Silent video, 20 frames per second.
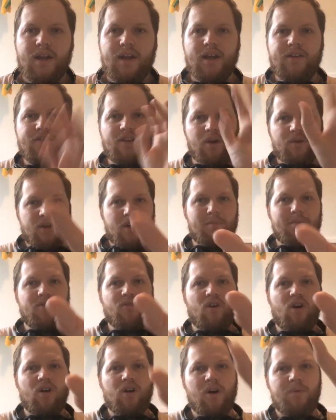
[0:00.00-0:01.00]
Now, don't get me
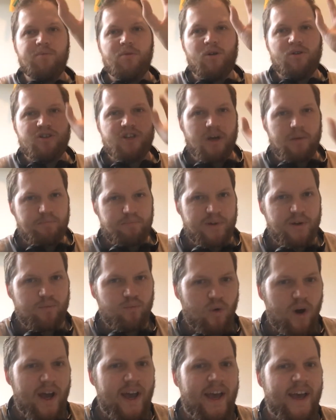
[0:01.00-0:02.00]
wrong, I'm not jumping
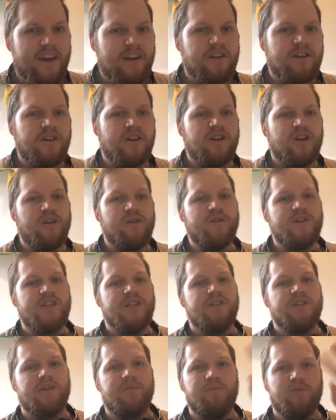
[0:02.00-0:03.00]
way ahead of
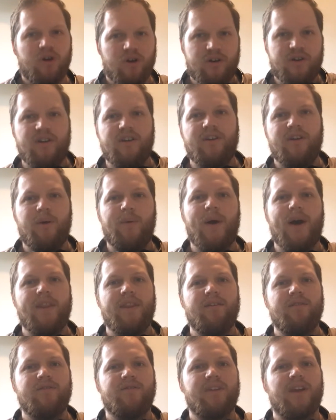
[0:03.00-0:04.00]
conclusions. I'm not going to go out
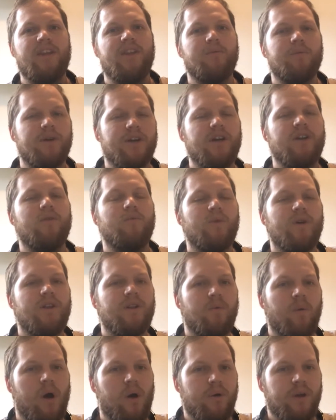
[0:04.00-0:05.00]
there and say that we're going to win
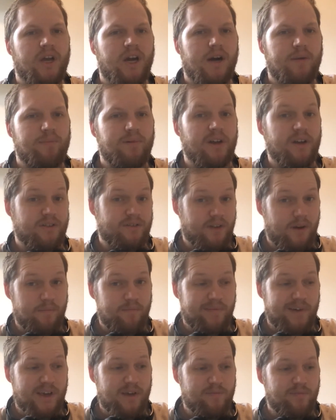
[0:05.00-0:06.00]
the World Cup like some
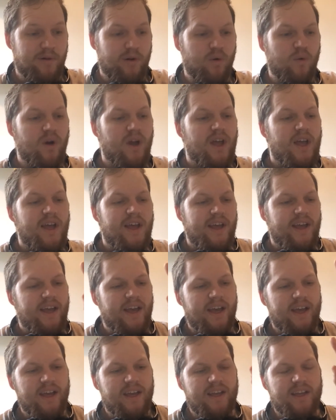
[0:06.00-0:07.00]
people.
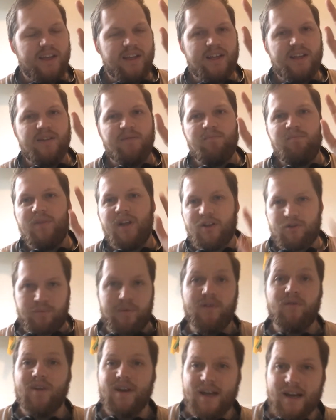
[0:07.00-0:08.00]
Let's
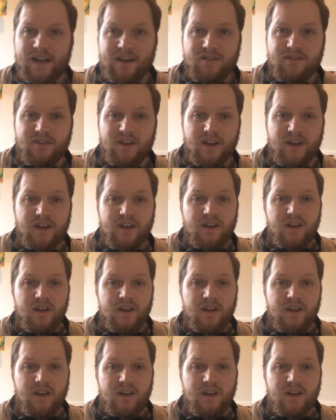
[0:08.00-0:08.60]
be realistic.